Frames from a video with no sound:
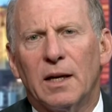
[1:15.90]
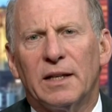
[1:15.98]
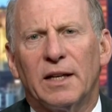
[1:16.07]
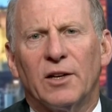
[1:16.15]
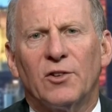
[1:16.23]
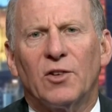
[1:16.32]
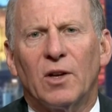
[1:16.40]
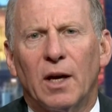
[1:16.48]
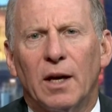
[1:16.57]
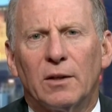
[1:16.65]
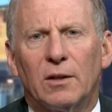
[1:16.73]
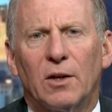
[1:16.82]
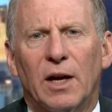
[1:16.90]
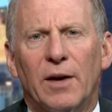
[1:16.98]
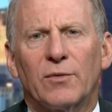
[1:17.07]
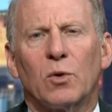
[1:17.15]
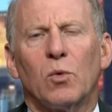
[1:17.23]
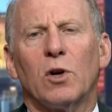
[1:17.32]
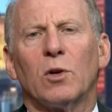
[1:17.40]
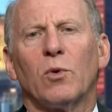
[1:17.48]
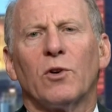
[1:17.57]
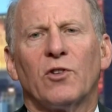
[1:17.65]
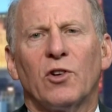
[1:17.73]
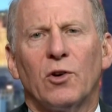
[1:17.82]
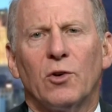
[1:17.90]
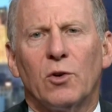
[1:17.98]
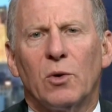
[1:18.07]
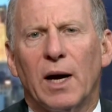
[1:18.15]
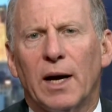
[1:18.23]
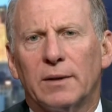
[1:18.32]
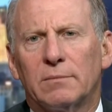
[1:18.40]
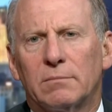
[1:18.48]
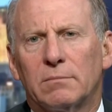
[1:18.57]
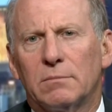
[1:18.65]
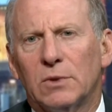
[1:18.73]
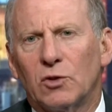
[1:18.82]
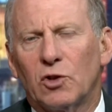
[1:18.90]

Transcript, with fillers: it is. And, you know, after World War Two, you had you know,